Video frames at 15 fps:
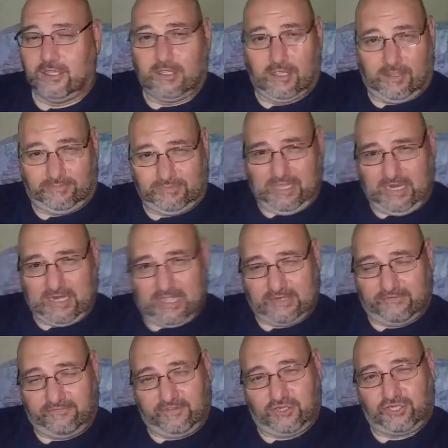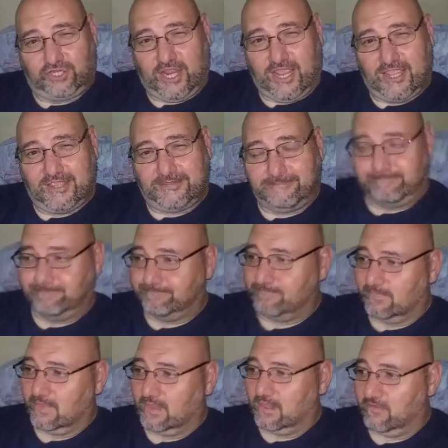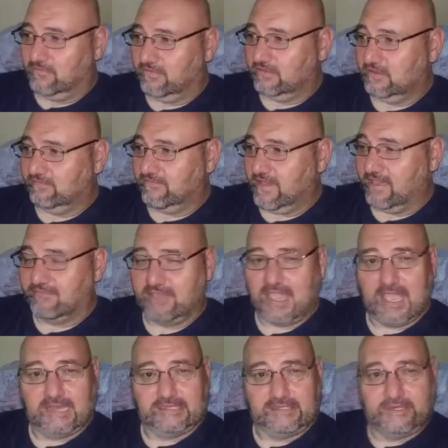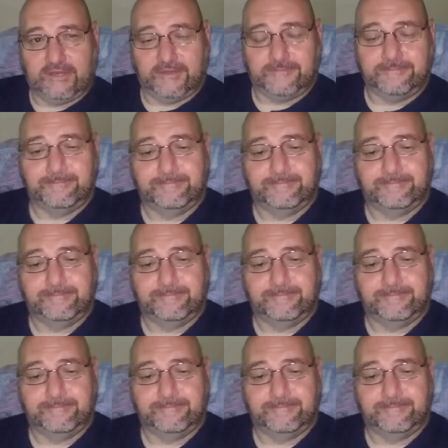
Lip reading: Update on the fish tank, the 55-gallon here.